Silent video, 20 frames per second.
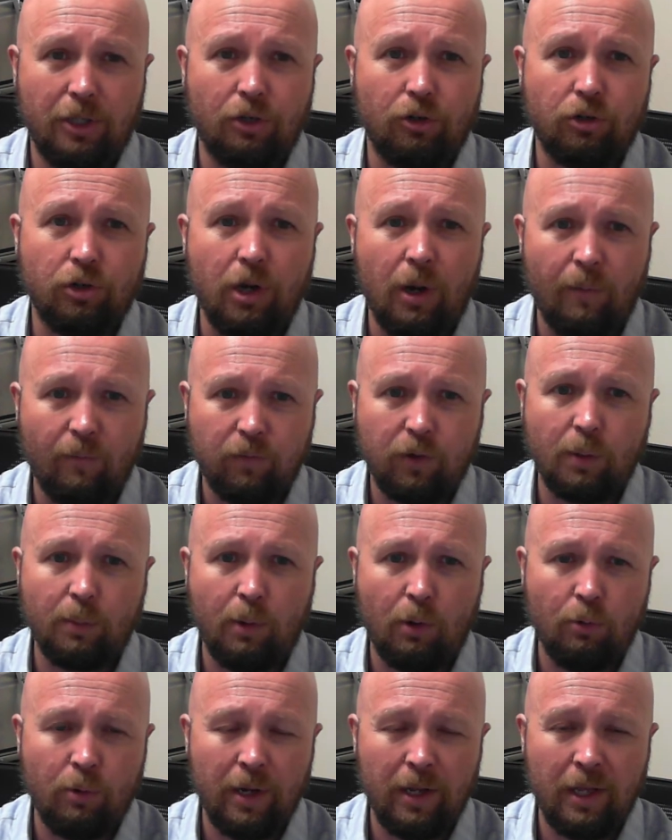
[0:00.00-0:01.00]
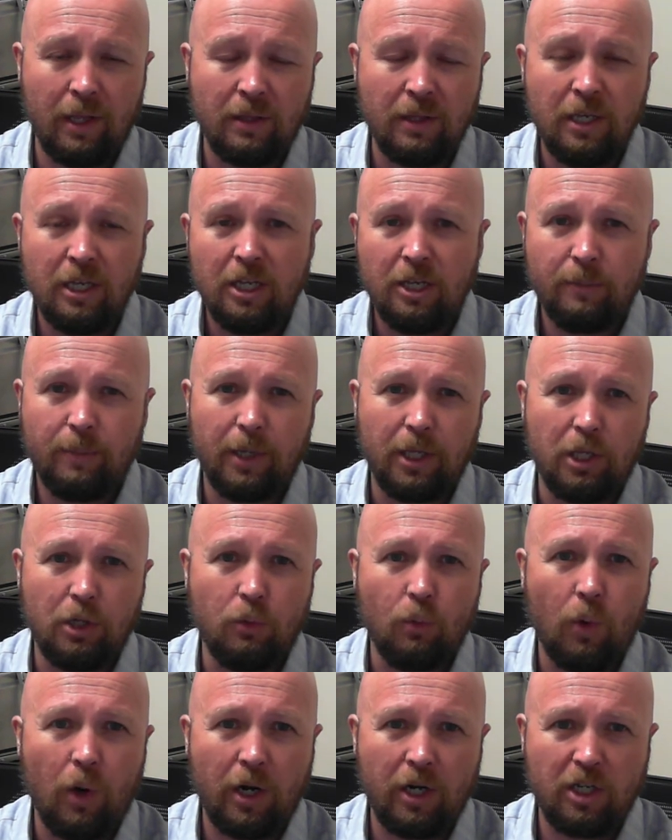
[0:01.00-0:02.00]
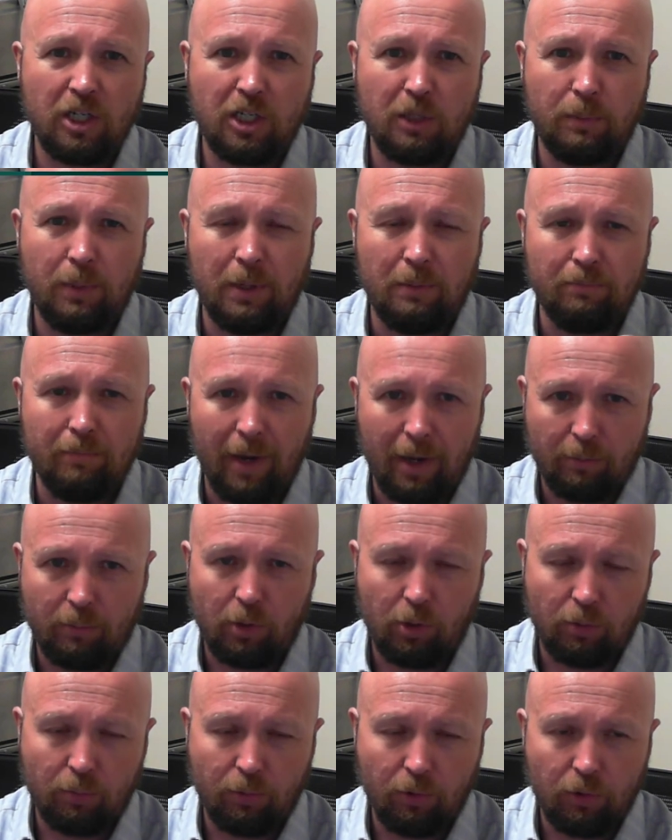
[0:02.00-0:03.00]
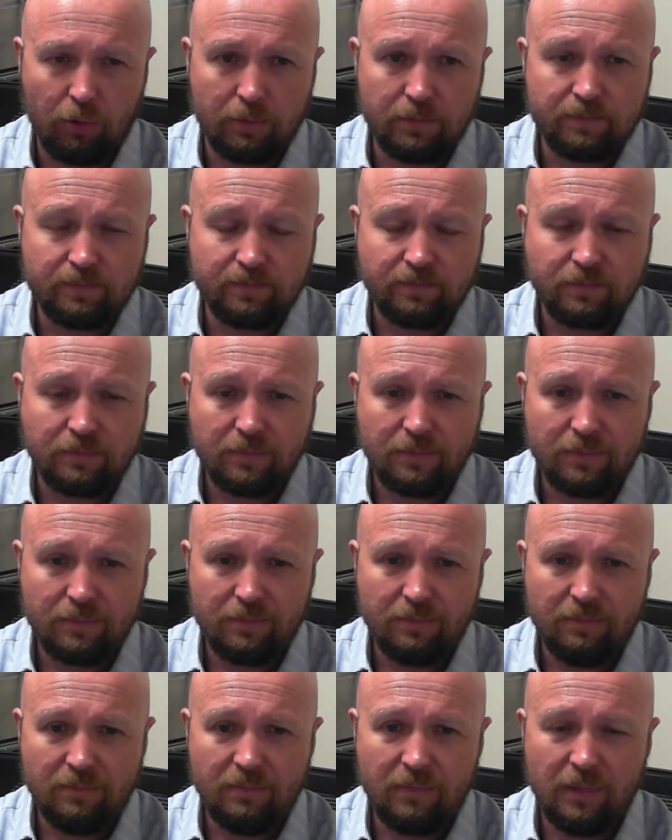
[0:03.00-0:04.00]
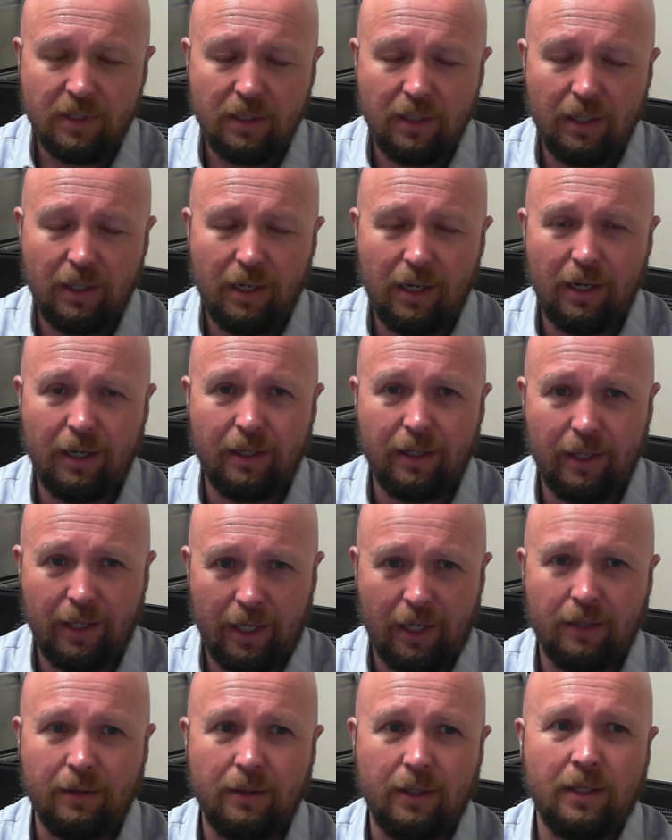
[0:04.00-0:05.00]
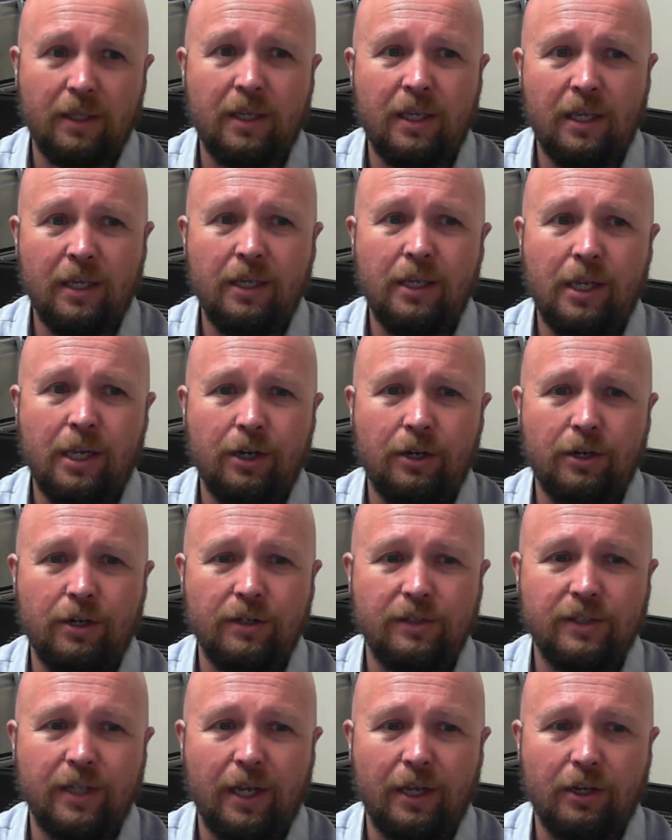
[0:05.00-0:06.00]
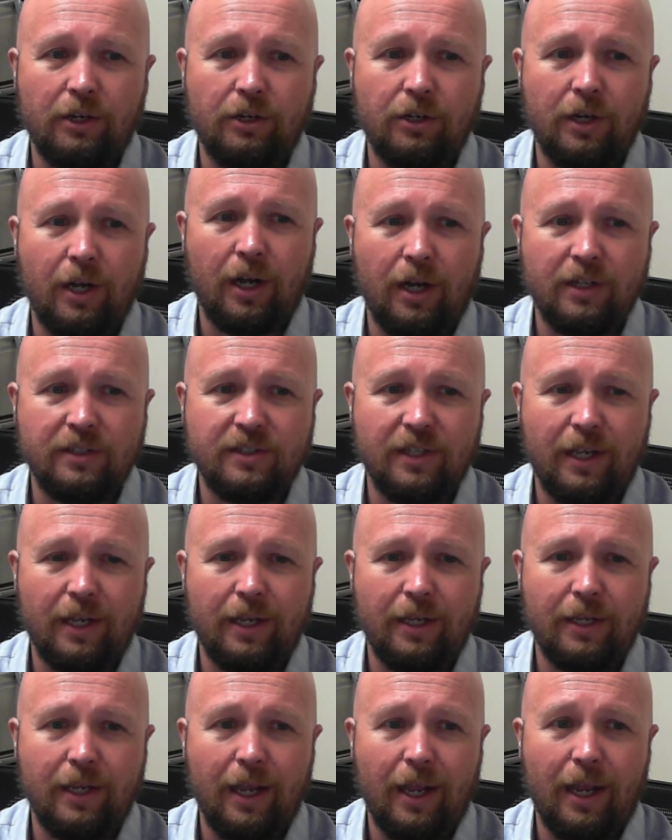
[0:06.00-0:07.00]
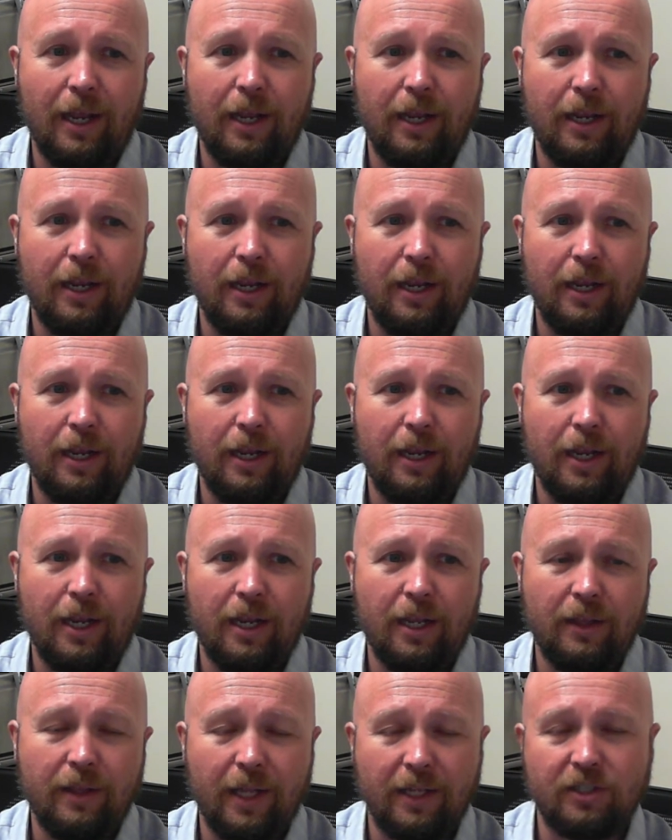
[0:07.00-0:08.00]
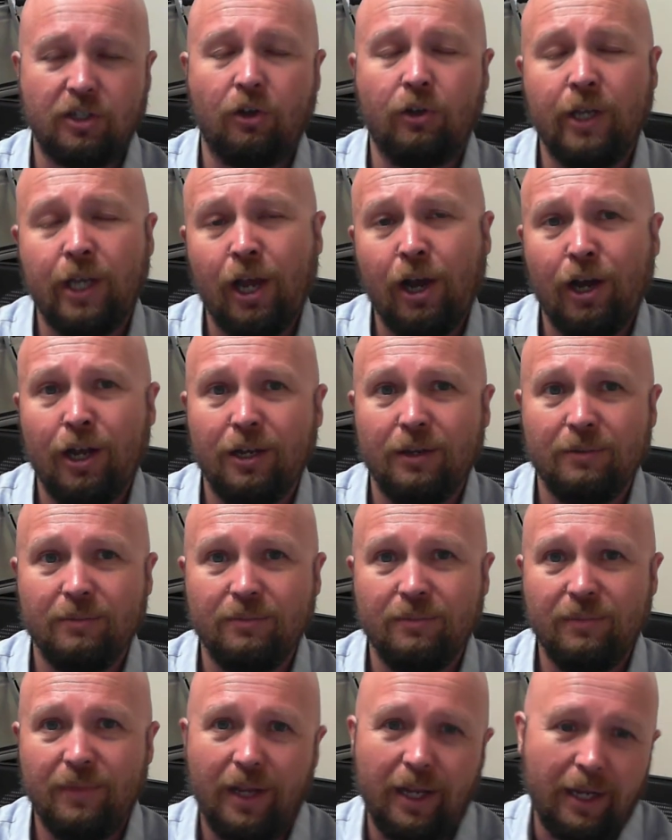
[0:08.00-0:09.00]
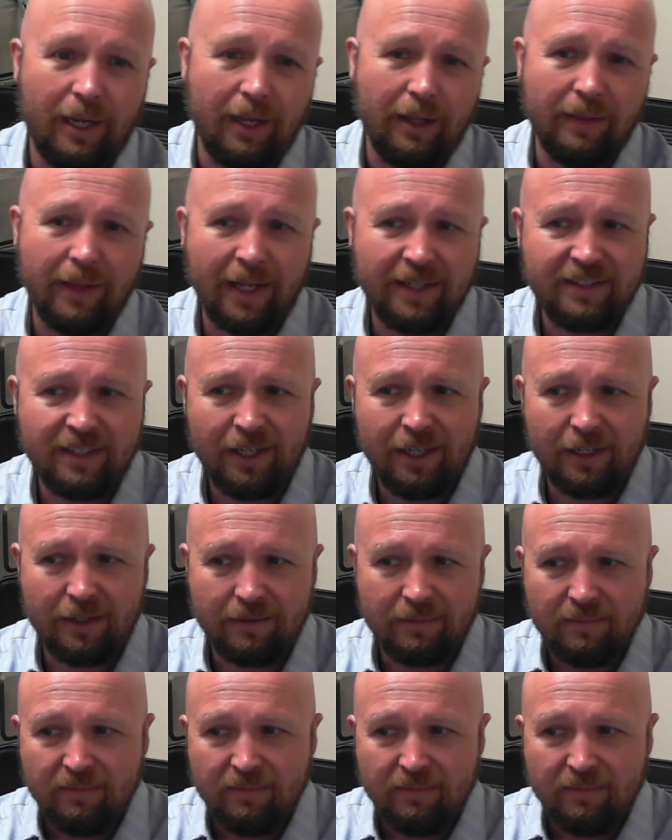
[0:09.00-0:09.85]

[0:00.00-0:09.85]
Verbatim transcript: you're comfortable with, but you want it to be memorable. Again, the key here is that you're not saying, and that's all I got, and that's it.